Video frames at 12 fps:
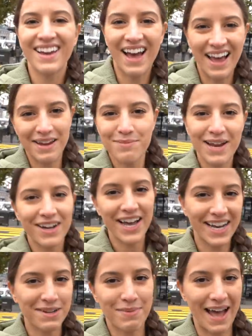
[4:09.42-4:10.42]
I am now
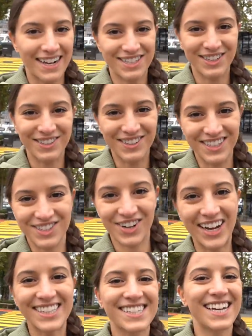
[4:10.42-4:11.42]
heading back to the
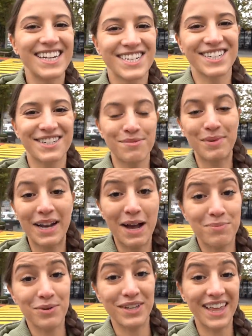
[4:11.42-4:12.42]
train station to meet
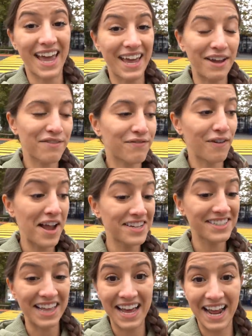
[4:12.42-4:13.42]
up with a friend
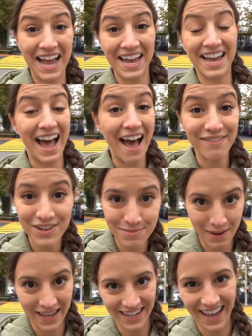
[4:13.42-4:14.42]
that I haven't
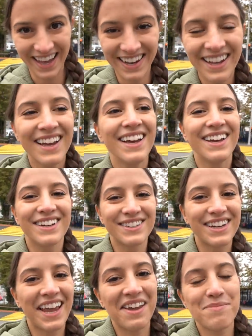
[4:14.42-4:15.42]
met yet. Her
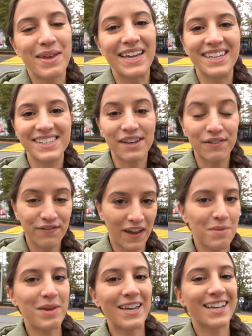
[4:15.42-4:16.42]
name is
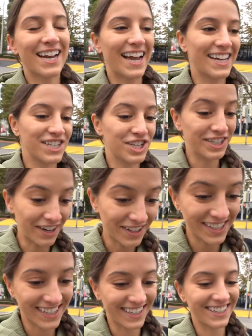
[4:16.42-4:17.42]
Fabian and she
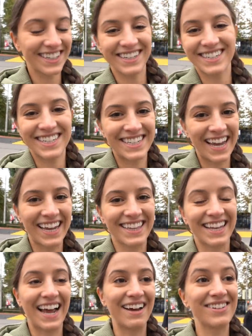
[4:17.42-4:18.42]
noticed earlier today
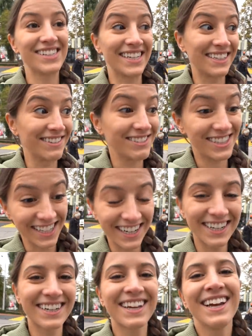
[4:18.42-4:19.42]
that I was in
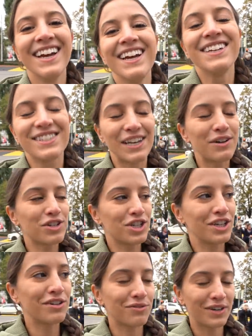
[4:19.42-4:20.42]
Lucerne so
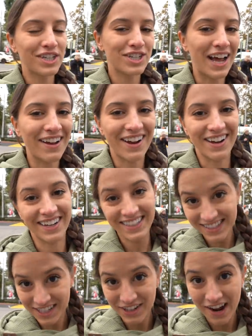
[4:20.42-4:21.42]
she reached out on
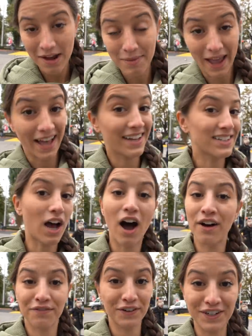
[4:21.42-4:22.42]
Instagram and
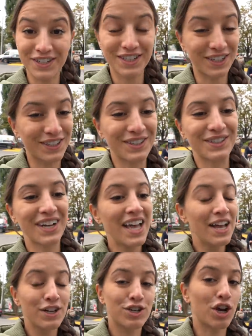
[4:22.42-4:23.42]
offered to
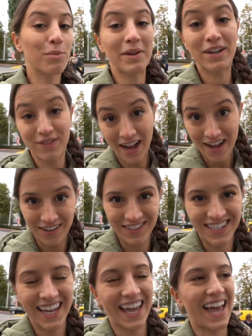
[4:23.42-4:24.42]
show me
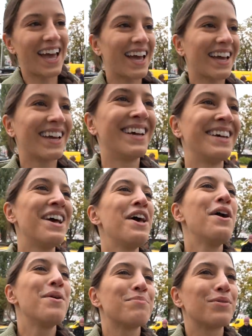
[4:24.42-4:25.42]
around. A
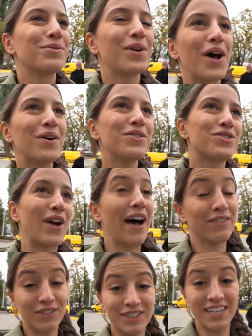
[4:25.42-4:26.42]
pro
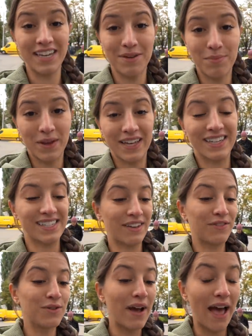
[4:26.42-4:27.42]
travel tip is
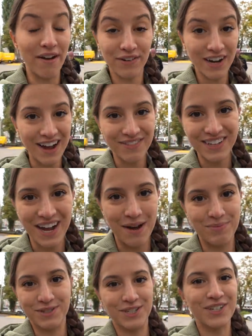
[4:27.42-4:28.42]
if you ever have the
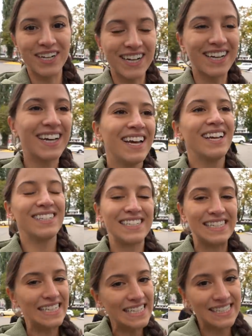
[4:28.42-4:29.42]
opportunity to
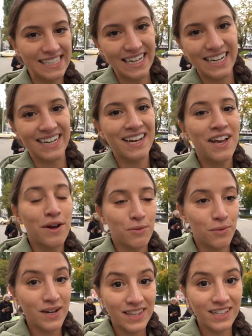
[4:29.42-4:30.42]
see a city
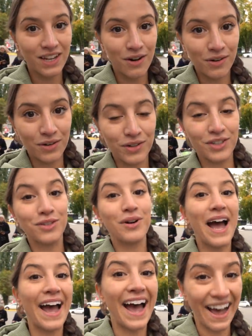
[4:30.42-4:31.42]
with a local, you
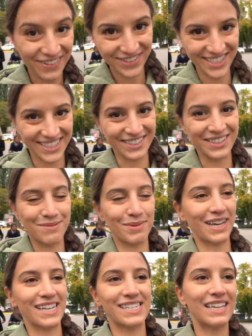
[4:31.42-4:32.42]
have to do it
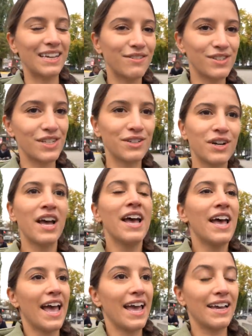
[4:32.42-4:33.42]
because it gives you
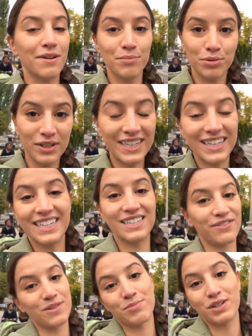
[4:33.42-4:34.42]
a completely
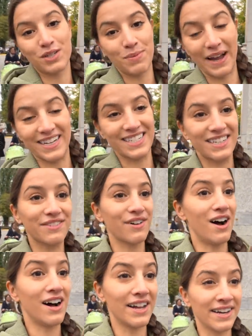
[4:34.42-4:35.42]
different perspective
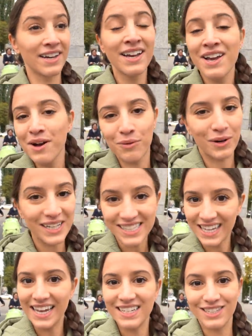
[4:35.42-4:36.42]
on what it's
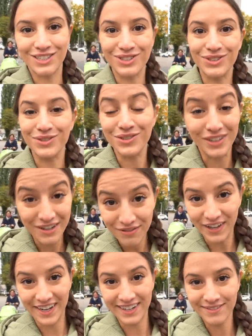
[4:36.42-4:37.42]
like to live
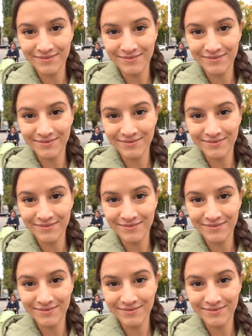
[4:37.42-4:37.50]
here